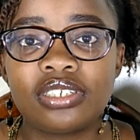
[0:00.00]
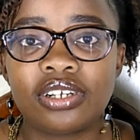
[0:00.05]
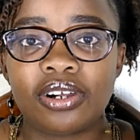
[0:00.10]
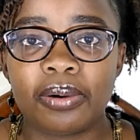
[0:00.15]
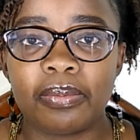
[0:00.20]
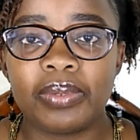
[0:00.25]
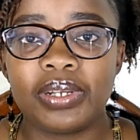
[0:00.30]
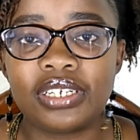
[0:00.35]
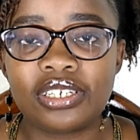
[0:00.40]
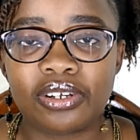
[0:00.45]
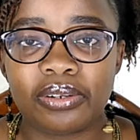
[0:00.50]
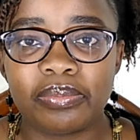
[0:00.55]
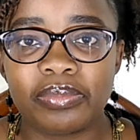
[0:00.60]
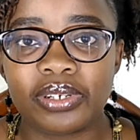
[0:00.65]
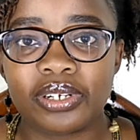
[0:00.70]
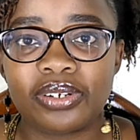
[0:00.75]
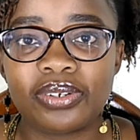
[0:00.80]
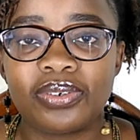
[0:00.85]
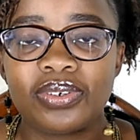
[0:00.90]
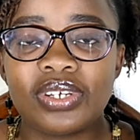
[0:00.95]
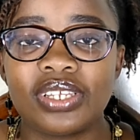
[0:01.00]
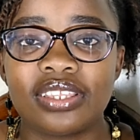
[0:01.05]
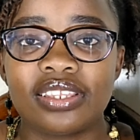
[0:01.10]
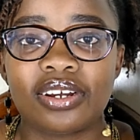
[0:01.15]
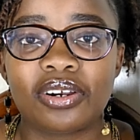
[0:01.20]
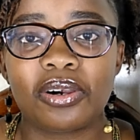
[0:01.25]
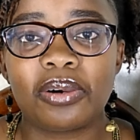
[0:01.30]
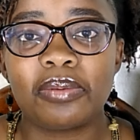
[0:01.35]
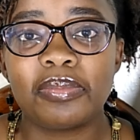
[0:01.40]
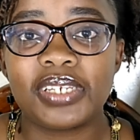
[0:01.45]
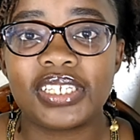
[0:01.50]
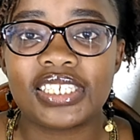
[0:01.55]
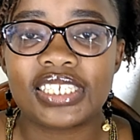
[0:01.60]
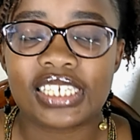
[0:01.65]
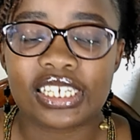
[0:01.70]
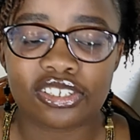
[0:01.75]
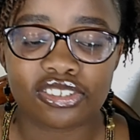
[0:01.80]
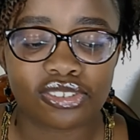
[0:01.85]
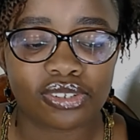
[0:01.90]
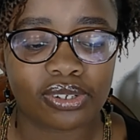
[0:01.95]
comment down below in the comment
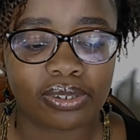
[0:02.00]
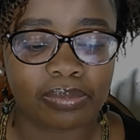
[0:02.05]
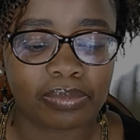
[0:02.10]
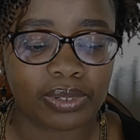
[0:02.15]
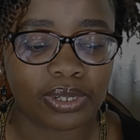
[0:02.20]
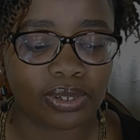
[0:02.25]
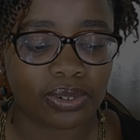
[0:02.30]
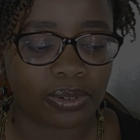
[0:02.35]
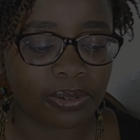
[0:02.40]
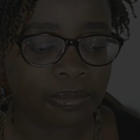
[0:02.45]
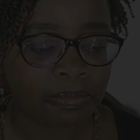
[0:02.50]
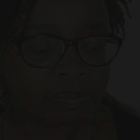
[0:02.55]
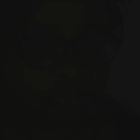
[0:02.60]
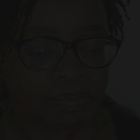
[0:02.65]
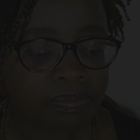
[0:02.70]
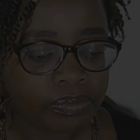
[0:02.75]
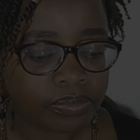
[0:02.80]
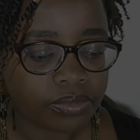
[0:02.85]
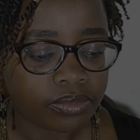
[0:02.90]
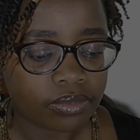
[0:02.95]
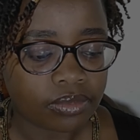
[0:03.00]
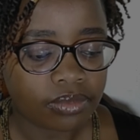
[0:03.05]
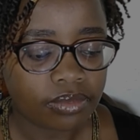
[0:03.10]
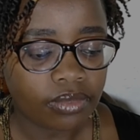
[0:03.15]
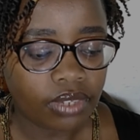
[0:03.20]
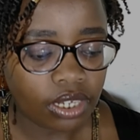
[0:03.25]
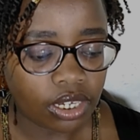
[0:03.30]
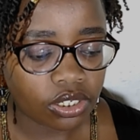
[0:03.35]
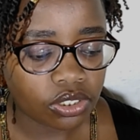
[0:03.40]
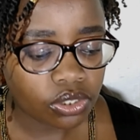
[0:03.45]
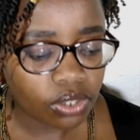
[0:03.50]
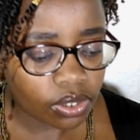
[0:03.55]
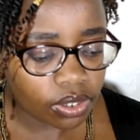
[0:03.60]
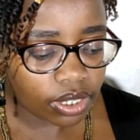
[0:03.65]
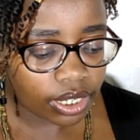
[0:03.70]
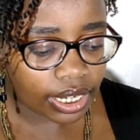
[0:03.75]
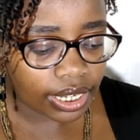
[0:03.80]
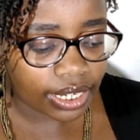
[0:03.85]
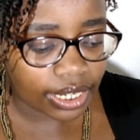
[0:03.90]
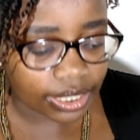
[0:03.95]
section below. So
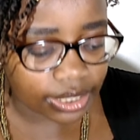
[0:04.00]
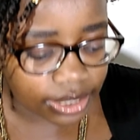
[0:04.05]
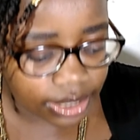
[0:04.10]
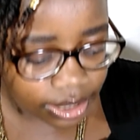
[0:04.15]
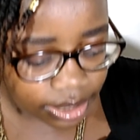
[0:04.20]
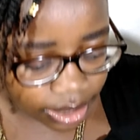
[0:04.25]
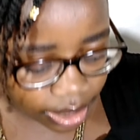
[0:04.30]
like I said,